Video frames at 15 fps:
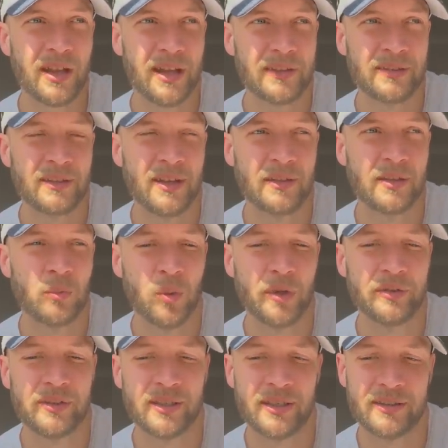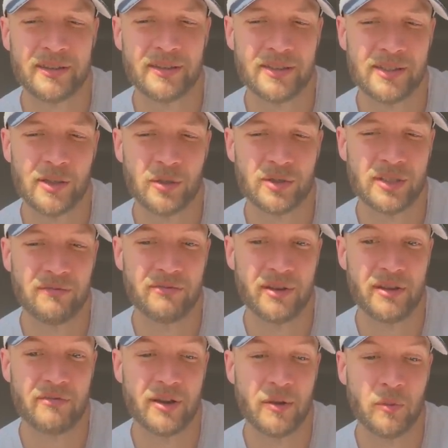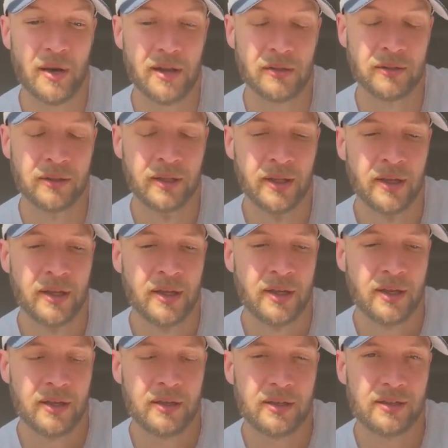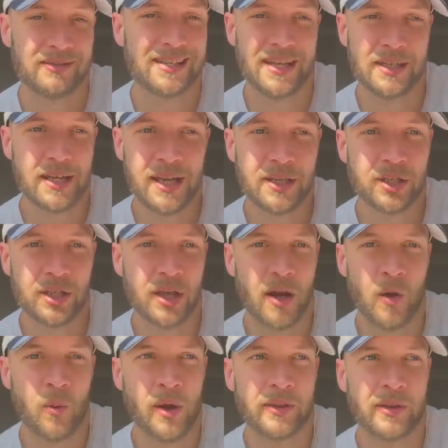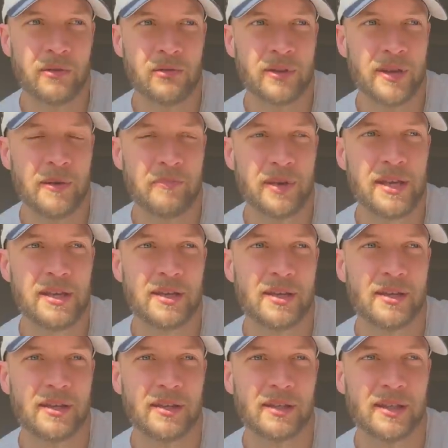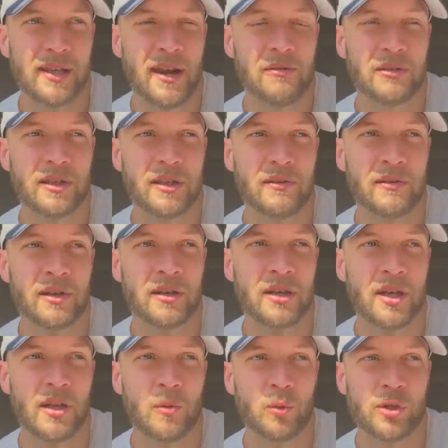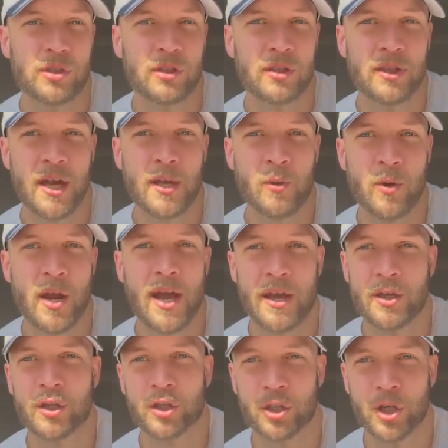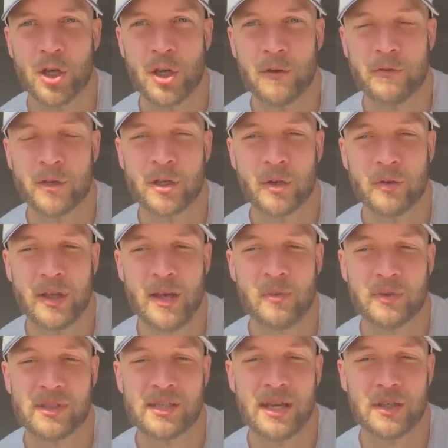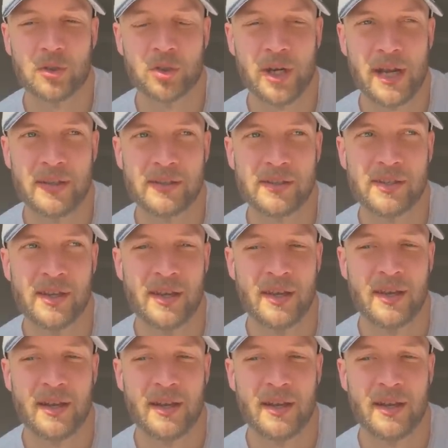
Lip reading: And the one thing I think the Seahawks did very, very well 10 years ago when they were at their peak in the Carroll era was that they were ahead of the curve. They would set trends.